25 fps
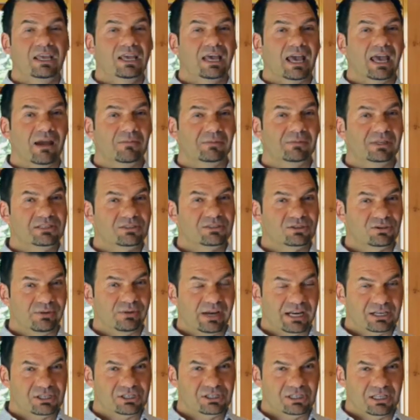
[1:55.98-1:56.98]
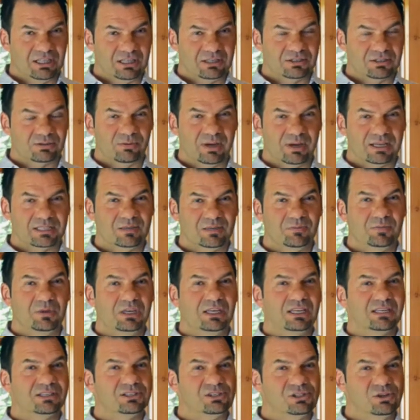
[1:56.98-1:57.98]
Emily's direction in this
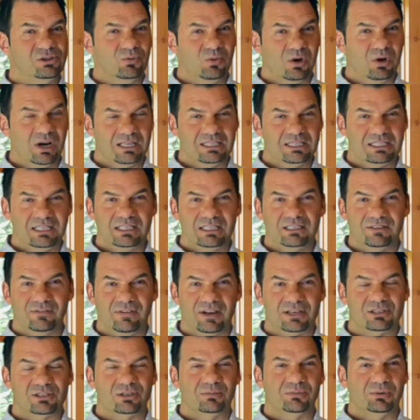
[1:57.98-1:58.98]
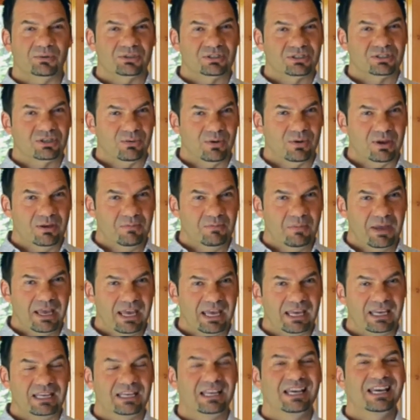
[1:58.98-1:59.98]
recipe is she wants these vegetables to
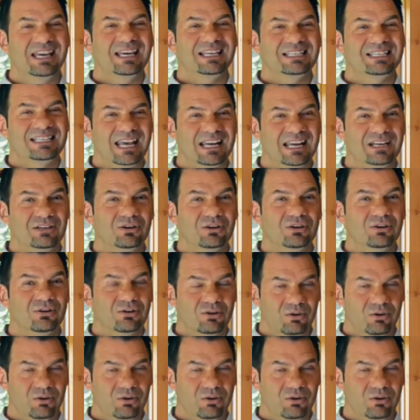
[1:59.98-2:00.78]
remain tender,